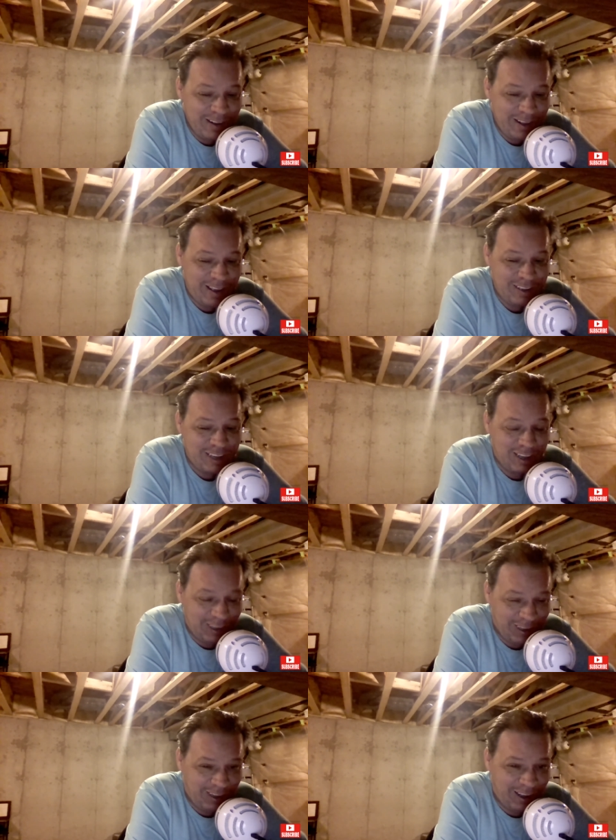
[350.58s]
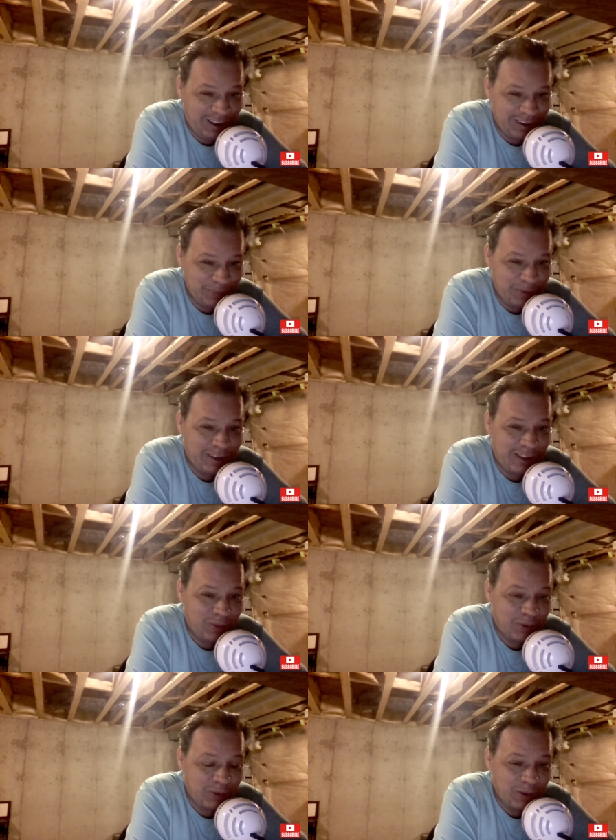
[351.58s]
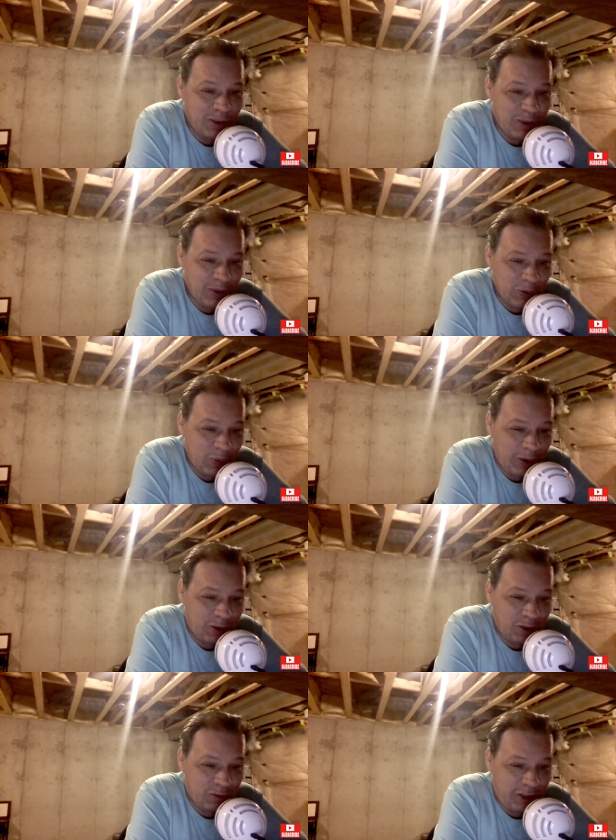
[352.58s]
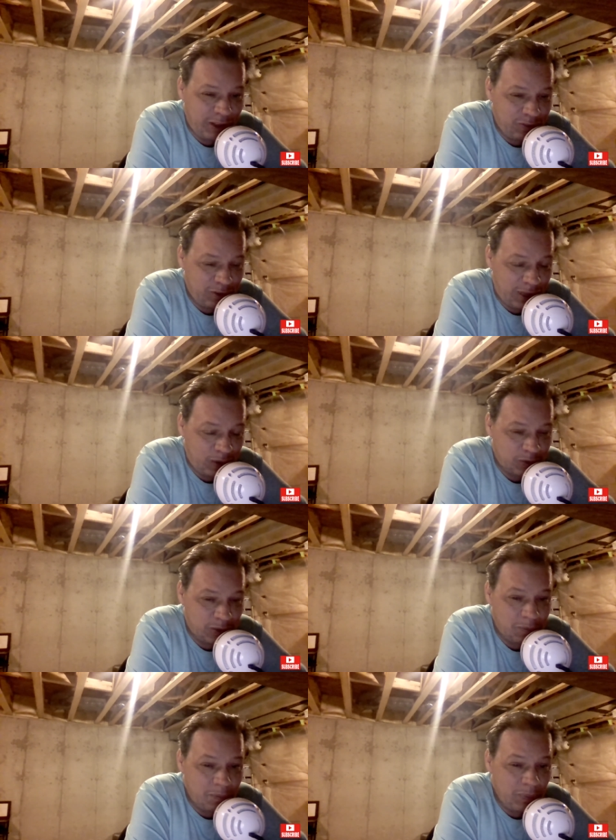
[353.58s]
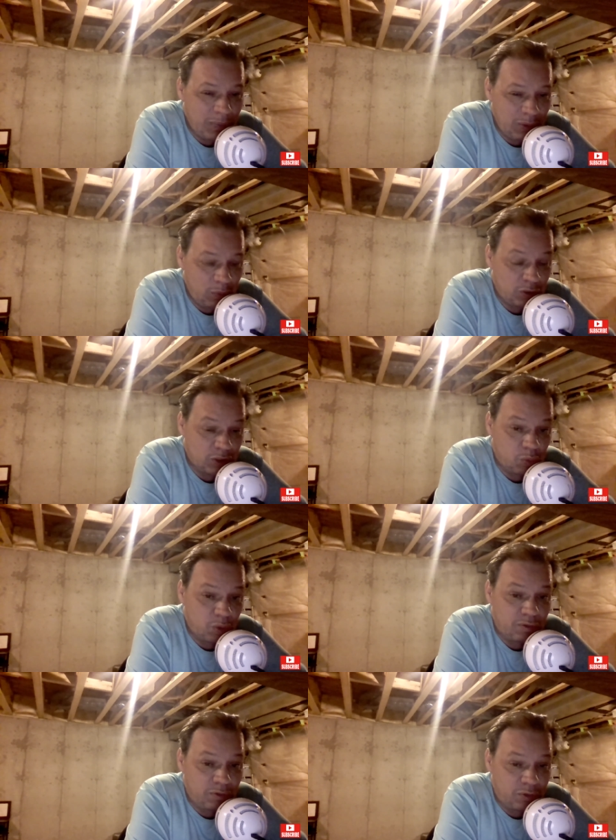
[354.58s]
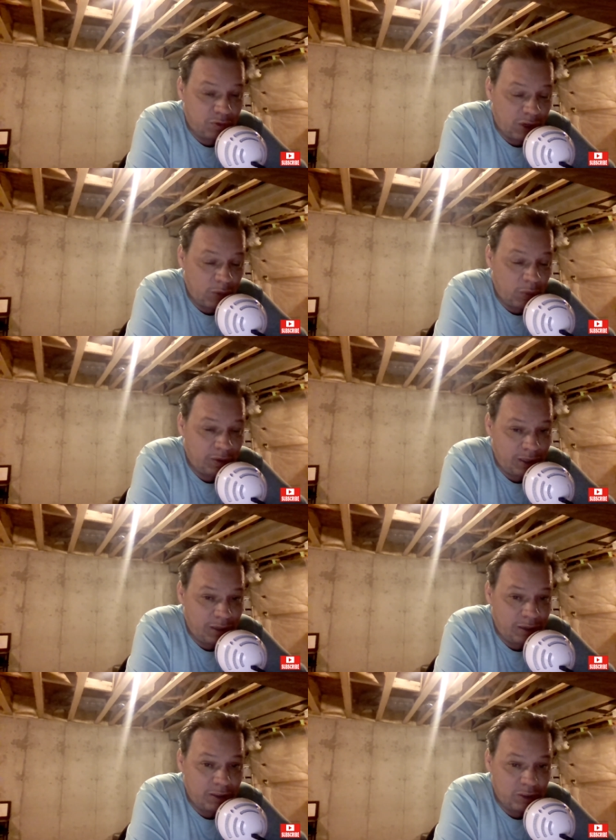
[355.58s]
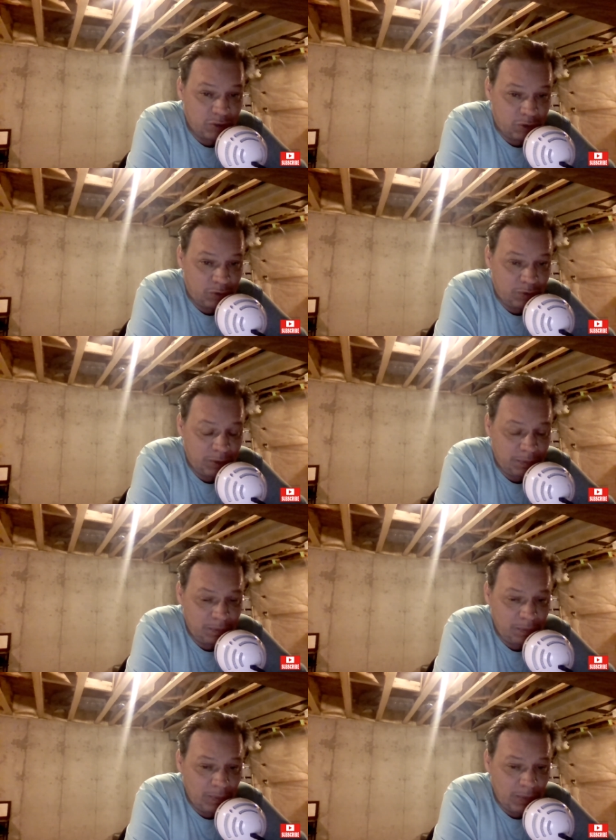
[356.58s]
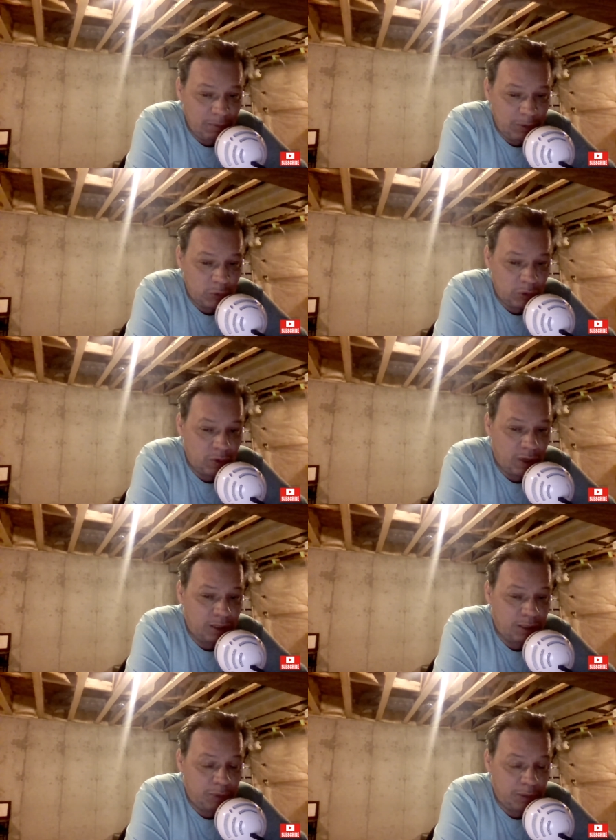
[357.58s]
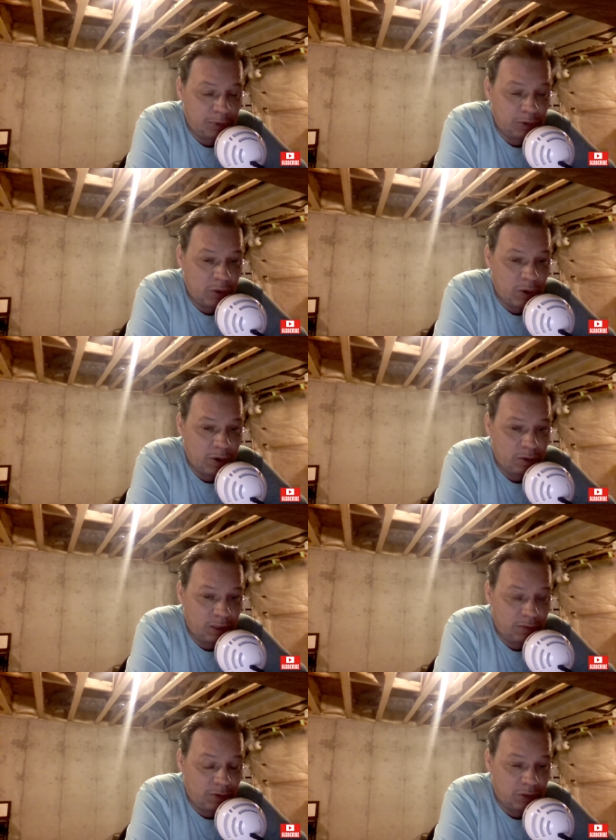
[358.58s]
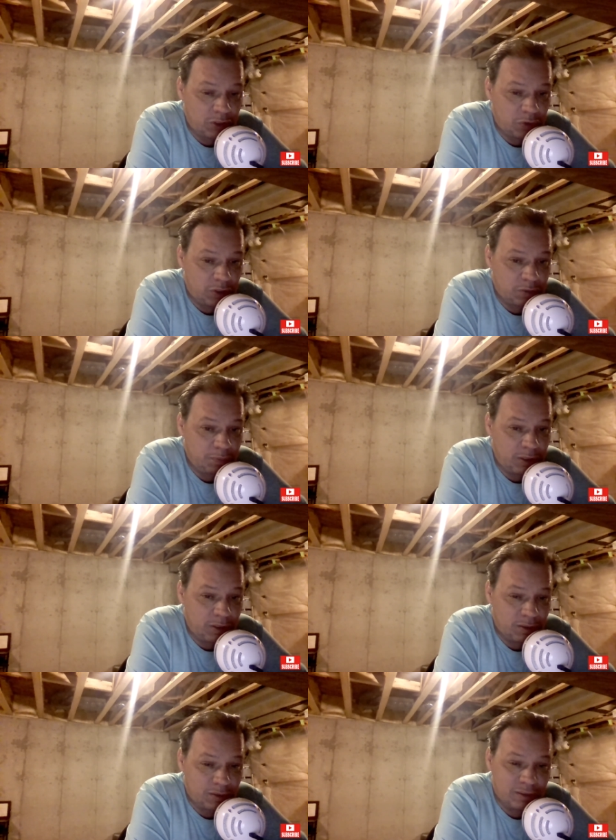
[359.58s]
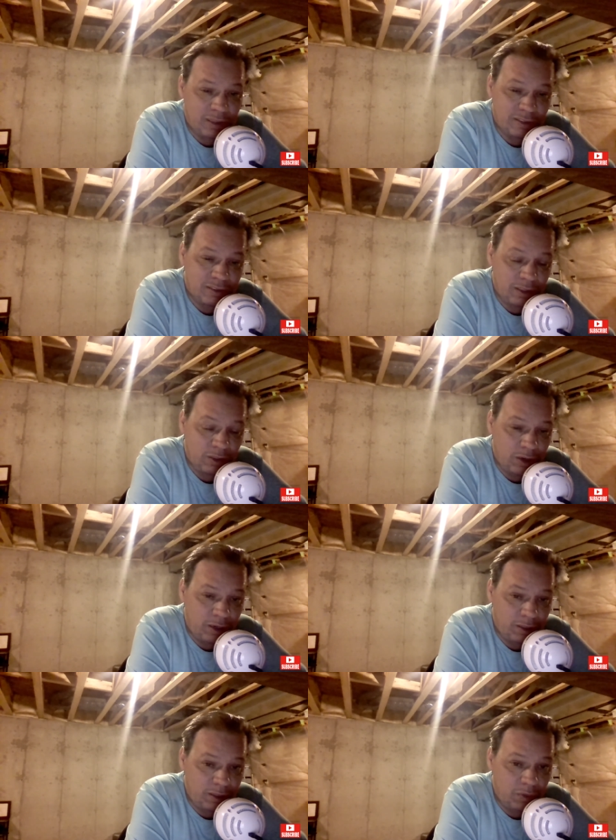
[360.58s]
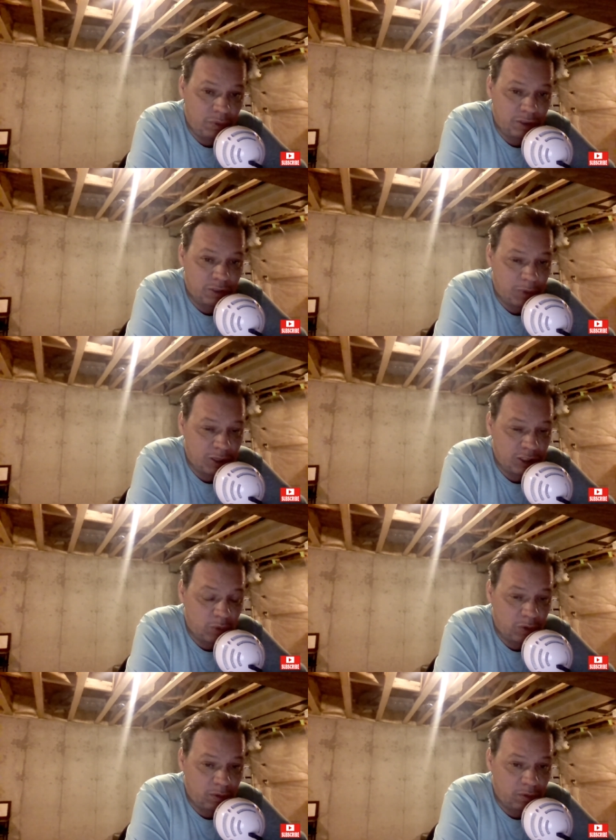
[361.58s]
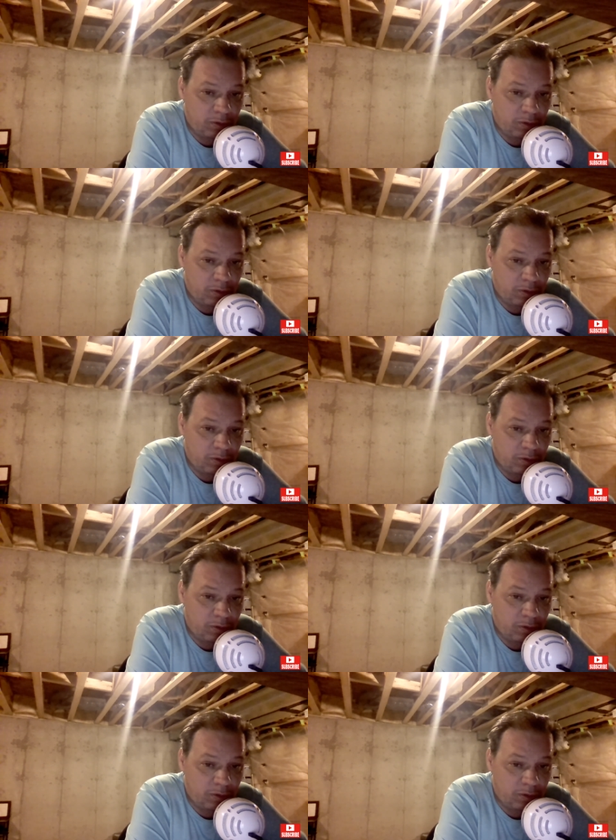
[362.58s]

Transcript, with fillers: that's a lot of money out there going out for the, for the housing, which is very well needed and deserved. Because we do not need people to go out live on the streets because that's not a good idea. With especially with the